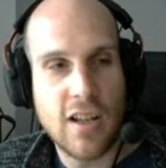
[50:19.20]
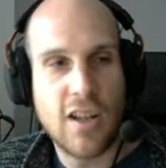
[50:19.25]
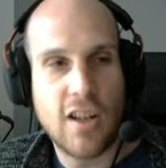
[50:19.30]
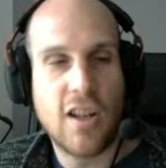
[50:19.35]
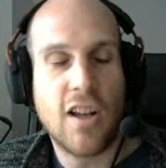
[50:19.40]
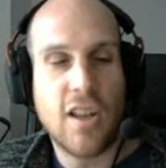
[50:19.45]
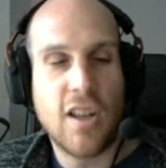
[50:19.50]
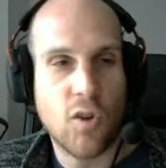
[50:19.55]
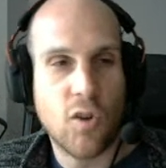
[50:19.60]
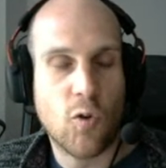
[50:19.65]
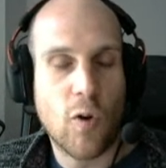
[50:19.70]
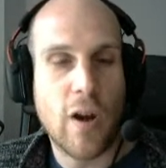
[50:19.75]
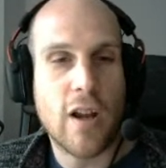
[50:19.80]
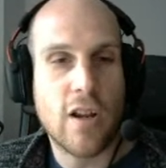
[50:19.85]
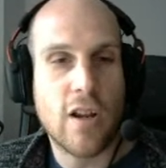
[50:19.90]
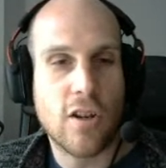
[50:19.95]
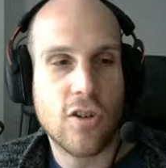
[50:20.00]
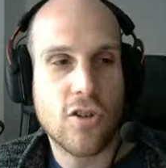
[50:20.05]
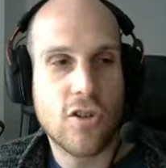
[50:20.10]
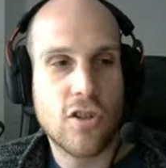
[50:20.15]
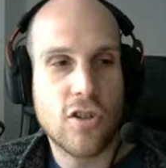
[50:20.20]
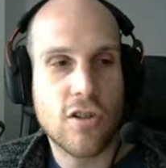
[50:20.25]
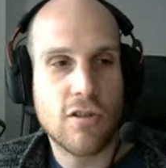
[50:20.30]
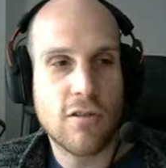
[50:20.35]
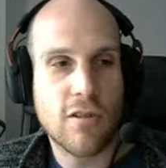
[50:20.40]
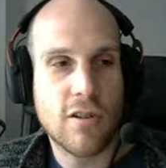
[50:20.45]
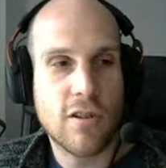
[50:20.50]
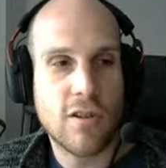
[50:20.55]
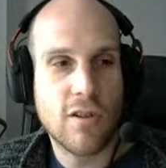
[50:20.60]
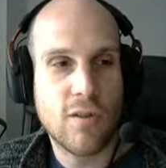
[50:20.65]
in the range
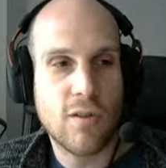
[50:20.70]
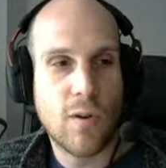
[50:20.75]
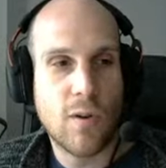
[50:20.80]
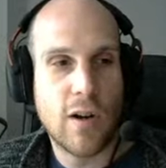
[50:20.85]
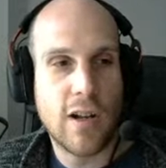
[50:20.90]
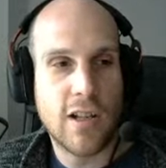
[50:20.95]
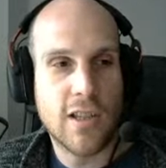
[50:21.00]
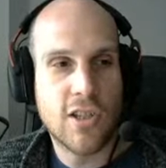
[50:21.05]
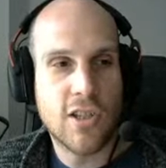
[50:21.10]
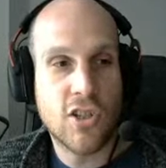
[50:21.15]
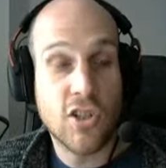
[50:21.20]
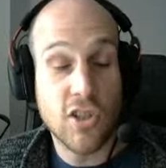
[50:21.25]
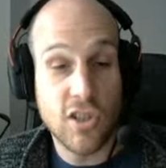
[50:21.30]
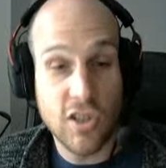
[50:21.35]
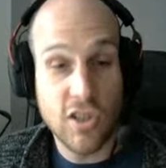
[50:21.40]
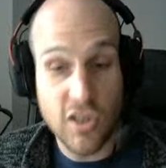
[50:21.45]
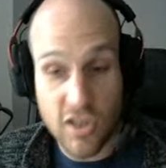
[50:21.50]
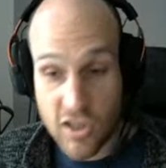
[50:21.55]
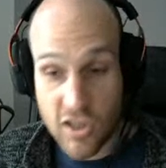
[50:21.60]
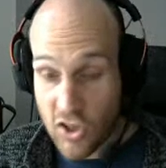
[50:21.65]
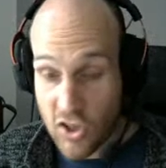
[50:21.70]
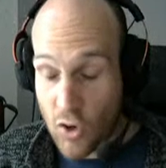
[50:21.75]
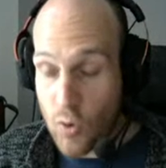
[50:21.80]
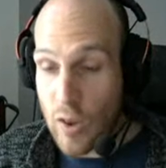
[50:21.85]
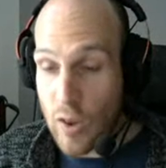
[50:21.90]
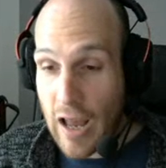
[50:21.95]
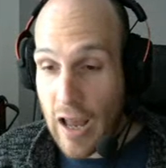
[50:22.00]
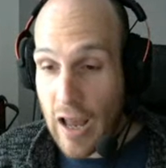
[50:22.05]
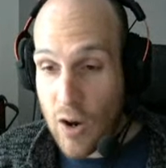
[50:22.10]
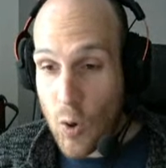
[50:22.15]
where it's just so
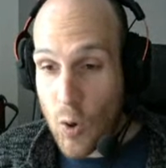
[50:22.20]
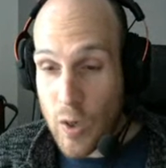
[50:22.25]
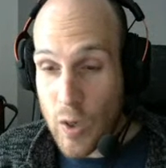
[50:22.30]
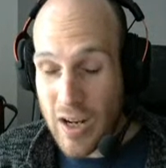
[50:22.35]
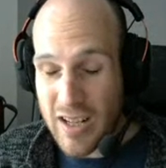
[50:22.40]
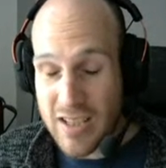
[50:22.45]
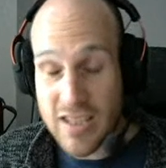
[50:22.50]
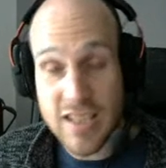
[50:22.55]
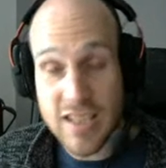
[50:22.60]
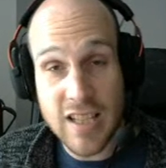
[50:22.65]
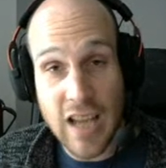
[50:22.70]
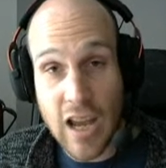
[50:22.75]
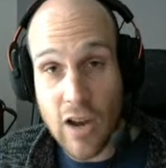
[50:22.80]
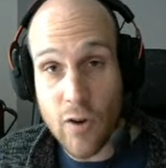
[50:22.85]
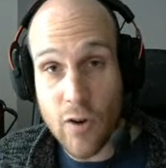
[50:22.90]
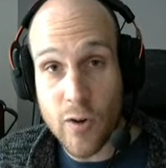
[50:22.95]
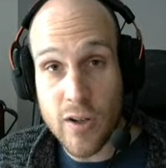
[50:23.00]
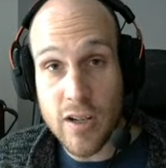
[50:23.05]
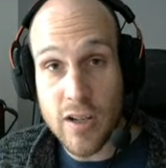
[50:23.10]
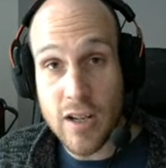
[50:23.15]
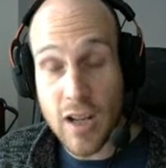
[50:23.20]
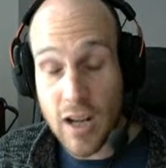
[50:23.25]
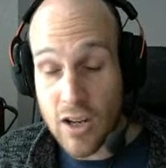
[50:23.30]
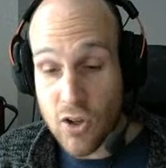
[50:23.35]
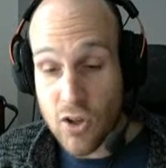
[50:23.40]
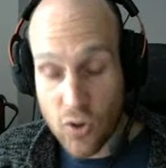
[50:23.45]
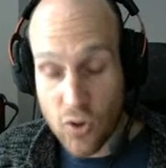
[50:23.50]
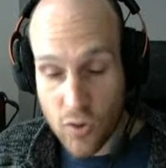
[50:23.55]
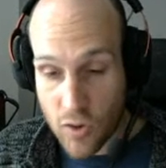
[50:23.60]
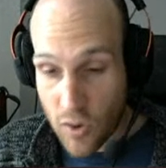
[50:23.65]
loud and scary, and
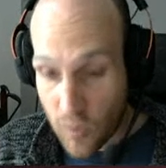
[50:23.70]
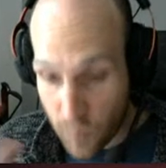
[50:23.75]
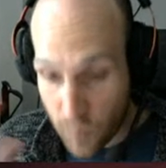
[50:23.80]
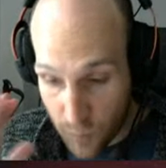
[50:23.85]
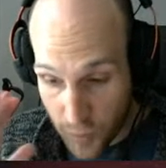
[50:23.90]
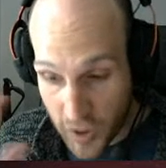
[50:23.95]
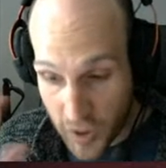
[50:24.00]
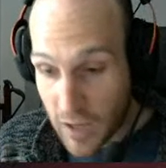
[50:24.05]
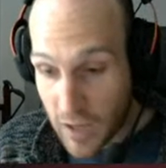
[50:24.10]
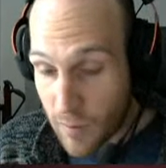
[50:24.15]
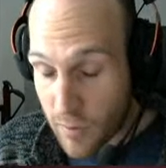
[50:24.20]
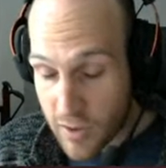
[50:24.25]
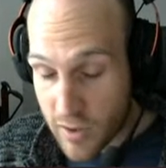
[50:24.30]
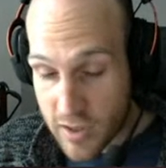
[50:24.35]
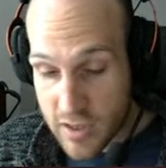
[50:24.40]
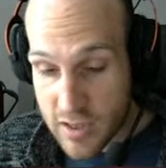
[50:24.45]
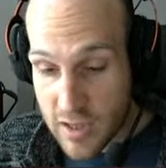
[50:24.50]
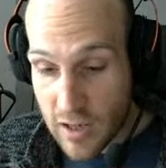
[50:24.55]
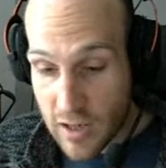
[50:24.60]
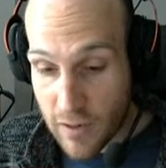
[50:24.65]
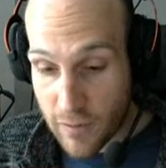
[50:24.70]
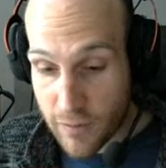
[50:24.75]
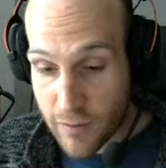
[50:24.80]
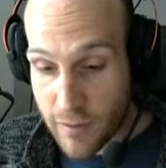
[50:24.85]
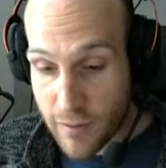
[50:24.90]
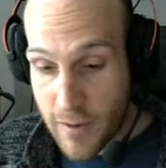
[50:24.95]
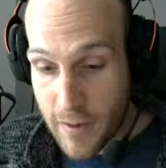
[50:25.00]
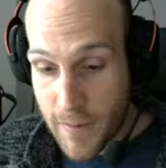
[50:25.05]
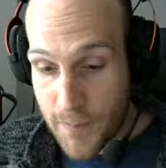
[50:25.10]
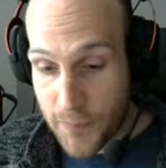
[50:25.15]
you're thinking about this stuff,
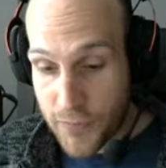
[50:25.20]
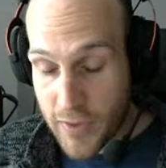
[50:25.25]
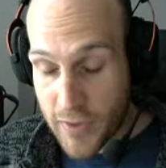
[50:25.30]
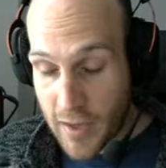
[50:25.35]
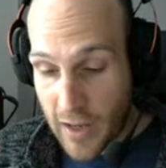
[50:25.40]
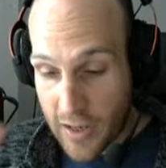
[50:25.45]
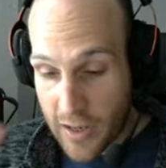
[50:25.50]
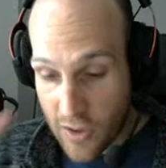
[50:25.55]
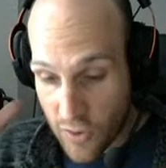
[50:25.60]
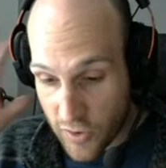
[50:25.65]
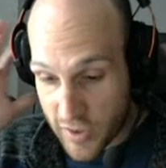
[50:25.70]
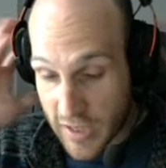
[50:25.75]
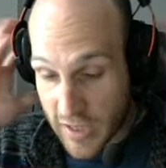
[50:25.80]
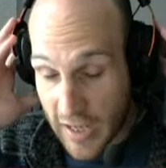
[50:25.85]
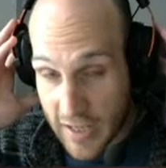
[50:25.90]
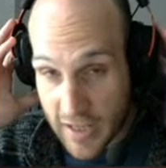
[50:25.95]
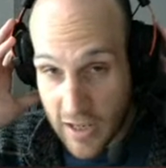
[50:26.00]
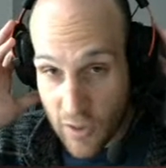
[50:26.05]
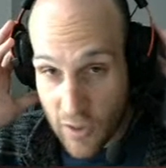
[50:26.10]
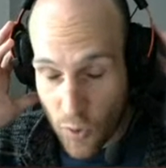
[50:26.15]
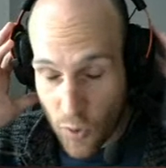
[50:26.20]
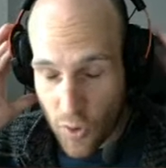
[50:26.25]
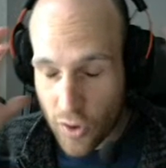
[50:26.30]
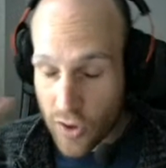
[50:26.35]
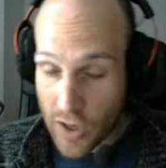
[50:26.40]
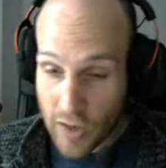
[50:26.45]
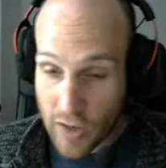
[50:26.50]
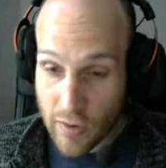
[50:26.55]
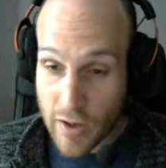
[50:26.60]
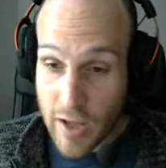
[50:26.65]
and you've got his headgear on,
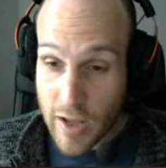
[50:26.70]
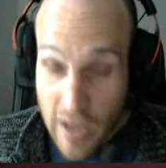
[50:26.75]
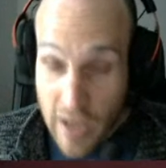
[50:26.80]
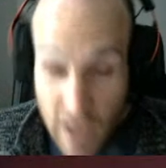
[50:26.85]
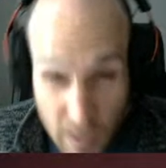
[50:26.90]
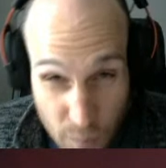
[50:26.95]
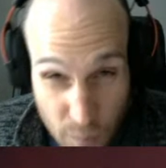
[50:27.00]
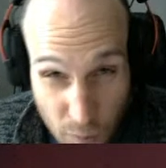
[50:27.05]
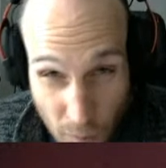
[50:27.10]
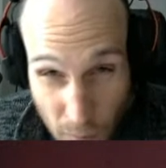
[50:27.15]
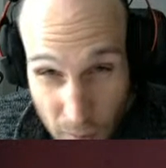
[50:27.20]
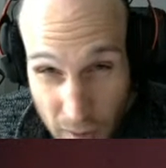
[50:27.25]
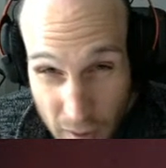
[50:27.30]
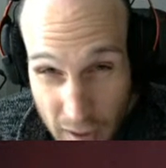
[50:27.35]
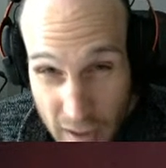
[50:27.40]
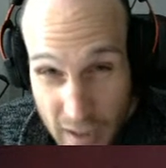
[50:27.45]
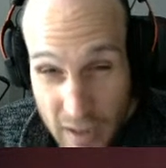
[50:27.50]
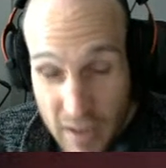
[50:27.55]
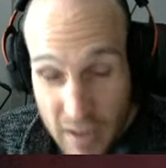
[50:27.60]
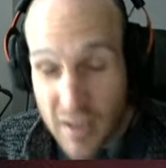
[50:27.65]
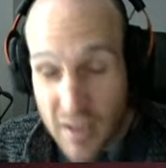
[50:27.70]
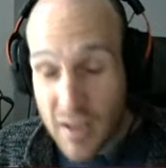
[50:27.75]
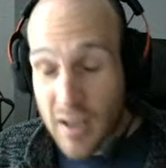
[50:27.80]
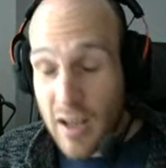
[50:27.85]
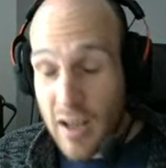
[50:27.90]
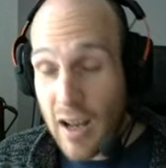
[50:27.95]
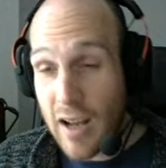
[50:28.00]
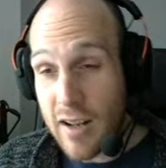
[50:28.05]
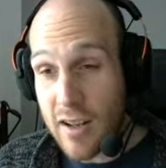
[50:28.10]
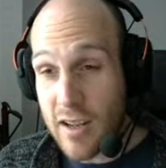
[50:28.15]
you can't really hear properly,
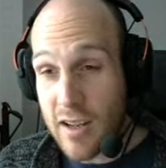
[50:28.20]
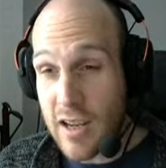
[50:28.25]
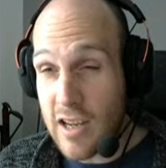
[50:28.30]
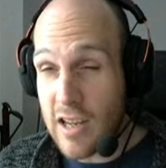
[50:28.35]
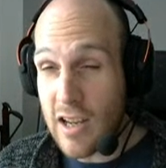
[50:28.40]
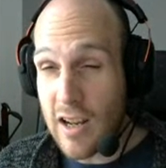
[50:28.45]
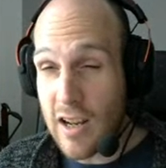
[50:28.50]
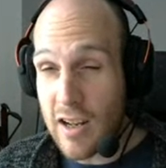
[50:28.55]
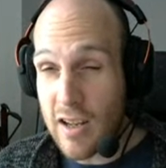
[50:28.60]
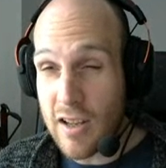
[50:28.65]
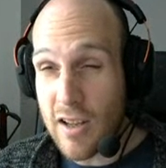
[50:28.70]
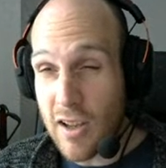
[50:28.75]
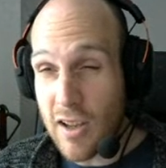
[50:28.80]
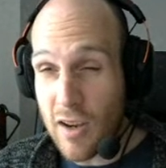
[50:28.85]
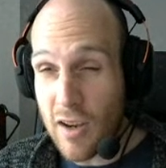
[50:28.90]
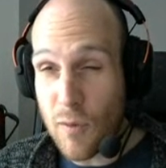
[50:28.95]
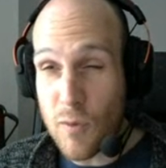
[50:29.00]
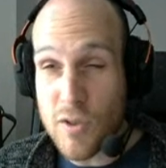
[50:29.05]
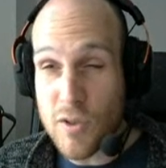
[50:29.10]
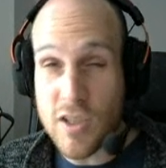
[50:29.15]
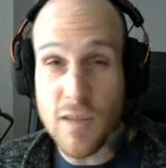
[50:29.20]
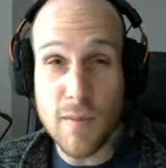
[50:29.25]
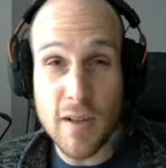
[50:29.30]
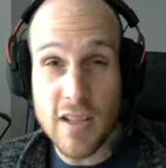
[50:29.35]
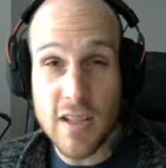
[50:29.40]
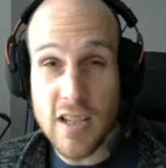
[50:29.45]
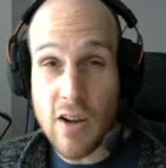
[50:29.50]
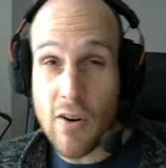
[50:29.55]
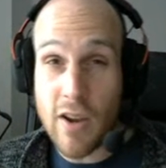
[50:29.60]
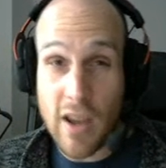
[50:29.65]
and like he was in the
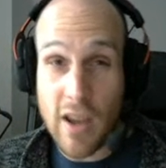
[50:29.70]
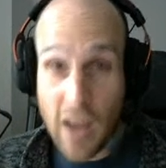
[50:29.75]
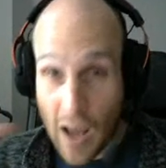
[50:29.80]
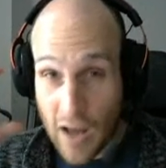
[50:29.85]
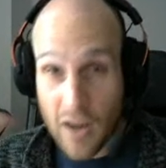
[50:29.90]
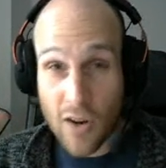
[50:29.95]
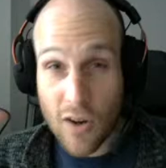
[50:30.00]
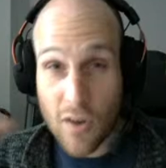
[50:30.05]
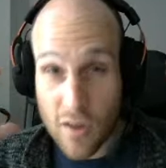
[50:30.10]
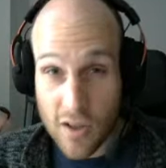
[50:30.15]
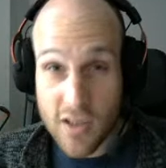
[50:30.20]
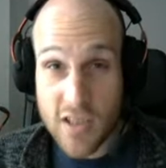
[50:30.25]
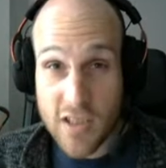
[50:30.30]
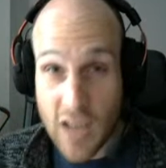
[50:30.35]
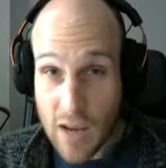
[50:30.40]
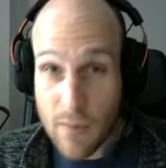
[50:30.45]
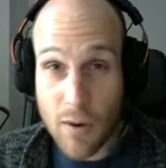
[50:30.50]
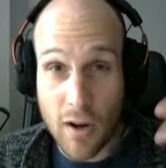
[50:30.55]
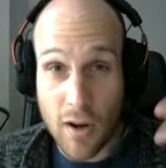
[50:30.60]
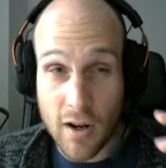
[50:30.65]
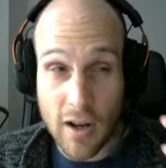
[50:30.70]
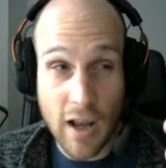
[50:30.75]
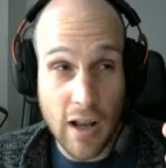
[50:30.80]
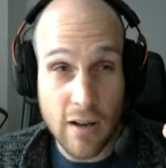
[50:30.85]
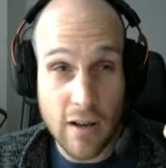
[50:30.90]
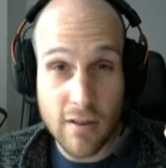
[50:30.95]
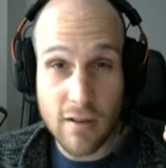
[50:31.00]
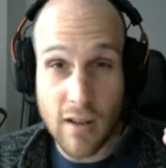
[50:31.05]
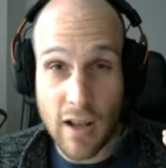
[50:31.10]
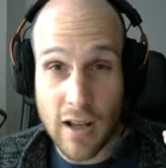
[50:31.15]
military, he had the same kind of
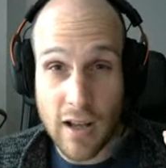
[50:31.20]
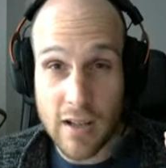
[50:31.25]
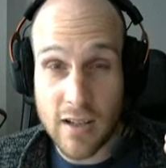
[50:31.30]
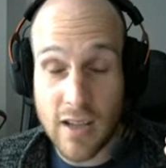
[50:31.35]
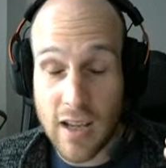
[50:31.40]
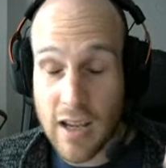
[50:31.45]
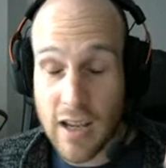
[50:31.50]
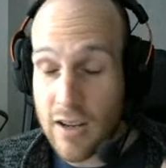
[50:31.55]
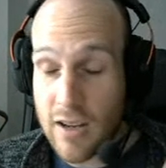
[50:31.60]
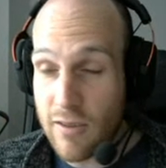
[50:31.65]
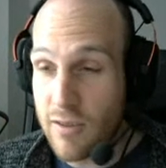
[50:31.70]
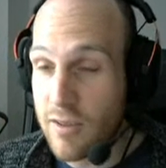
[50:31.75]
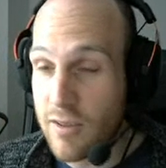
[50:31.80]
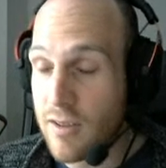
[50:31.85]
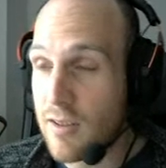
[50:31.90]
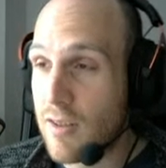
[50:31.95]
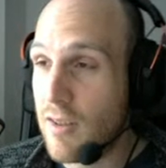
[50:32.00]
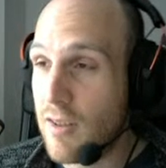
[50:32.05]
headgear and